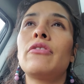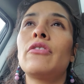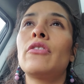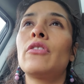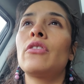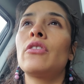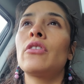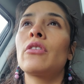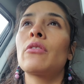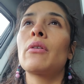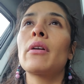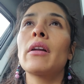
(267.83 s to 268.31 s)

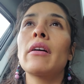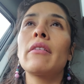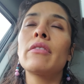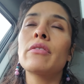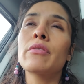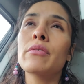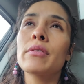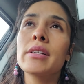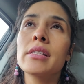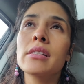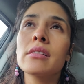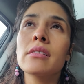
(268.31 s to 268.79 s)
For whatever
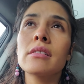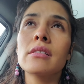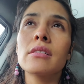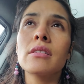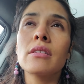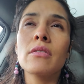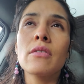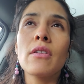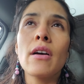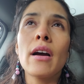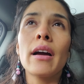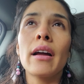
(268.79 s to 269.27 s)
reasons,
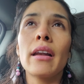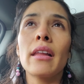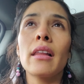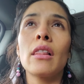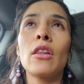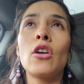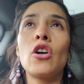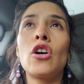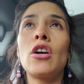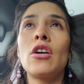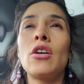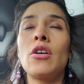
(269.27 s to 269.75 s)
you know, I gotta
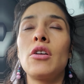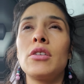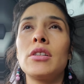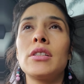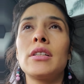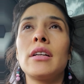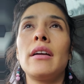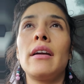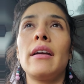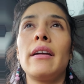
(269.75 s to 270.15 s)
learn,